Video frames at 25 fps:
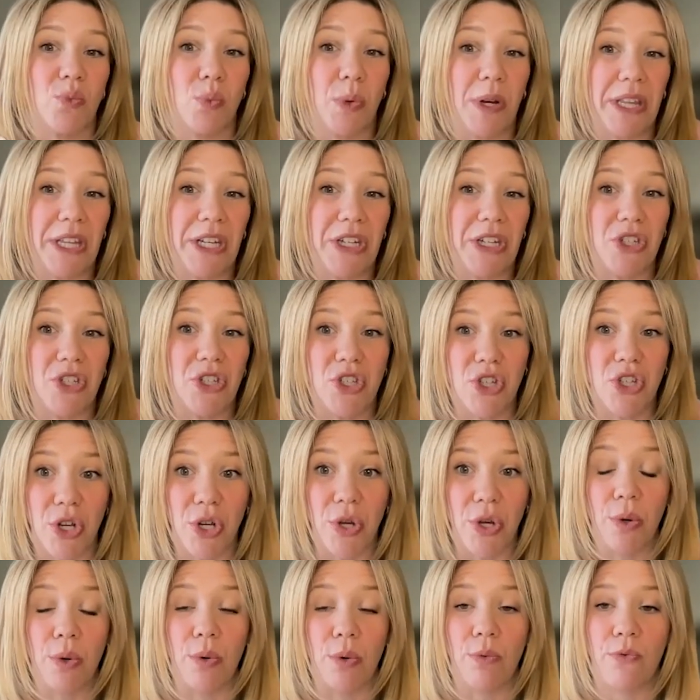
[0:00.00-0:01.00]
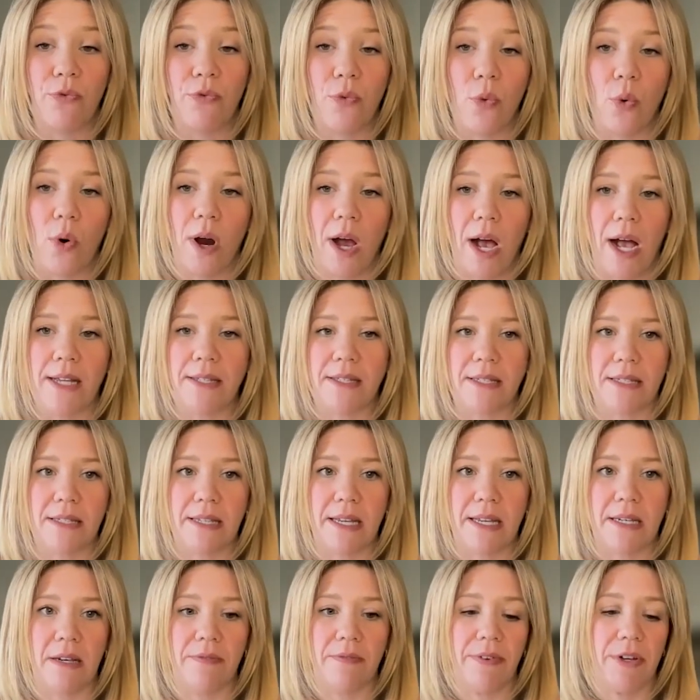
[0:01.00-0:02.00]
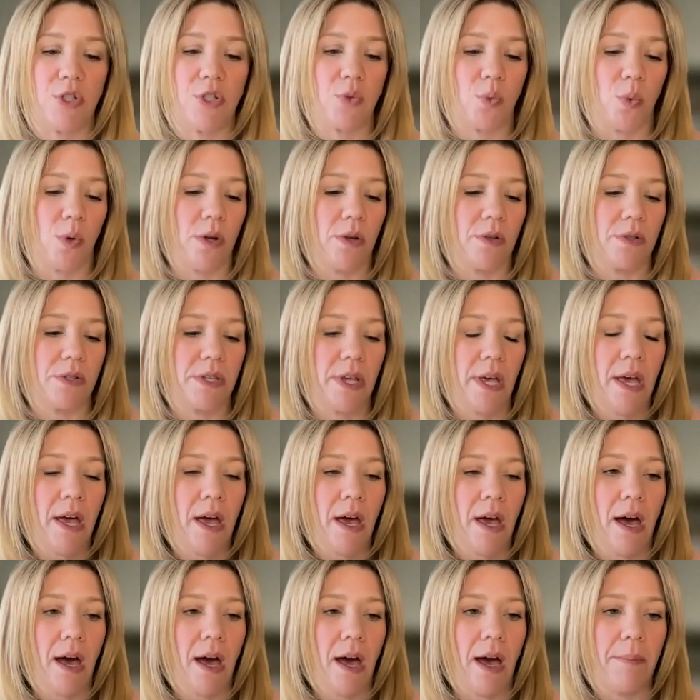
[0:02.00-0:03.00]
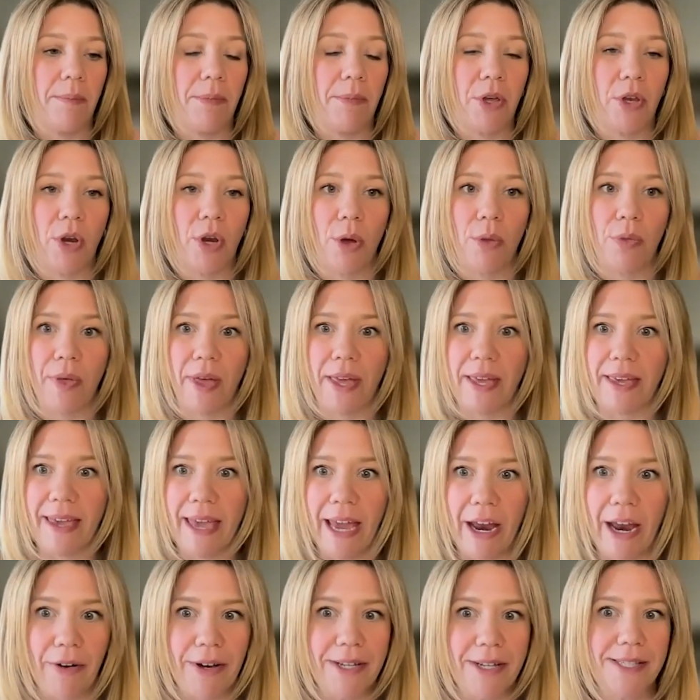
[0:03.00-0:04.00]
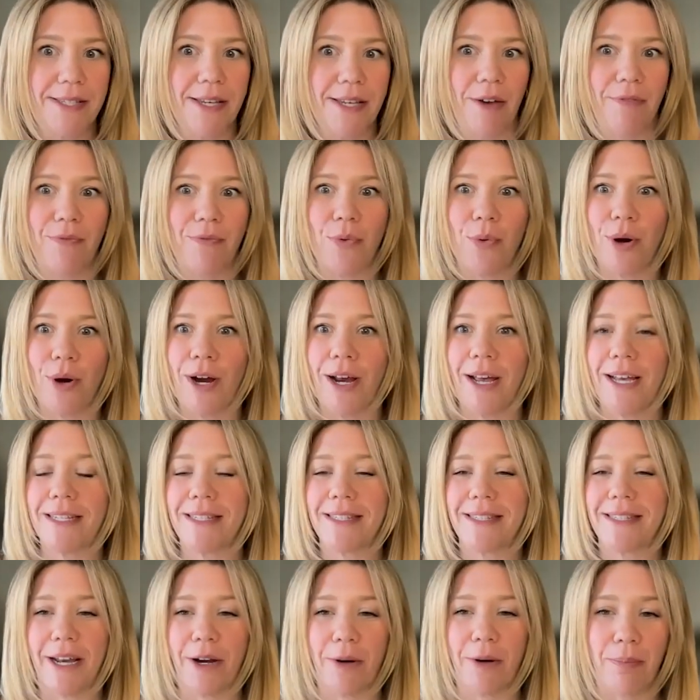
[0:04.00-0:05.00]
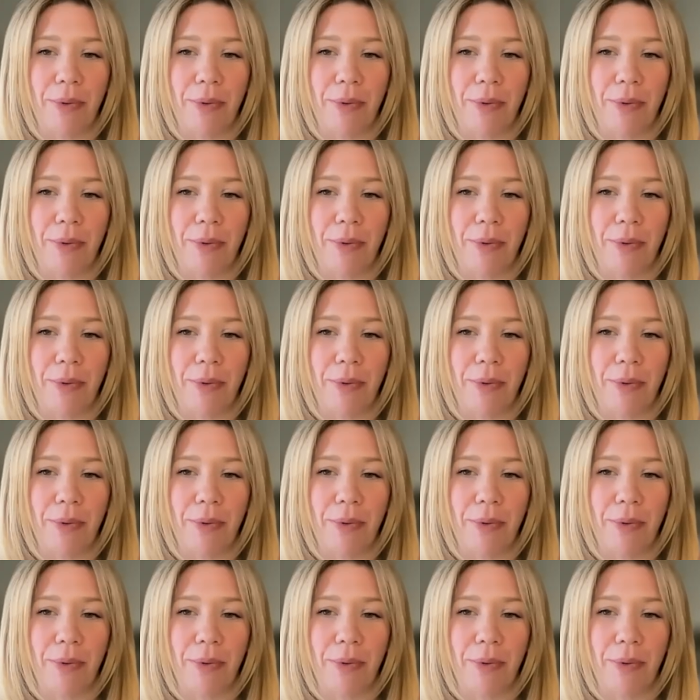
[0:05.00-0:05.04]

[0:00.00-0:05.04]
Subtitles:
really do for us as individuals. They carry stuff for us. They are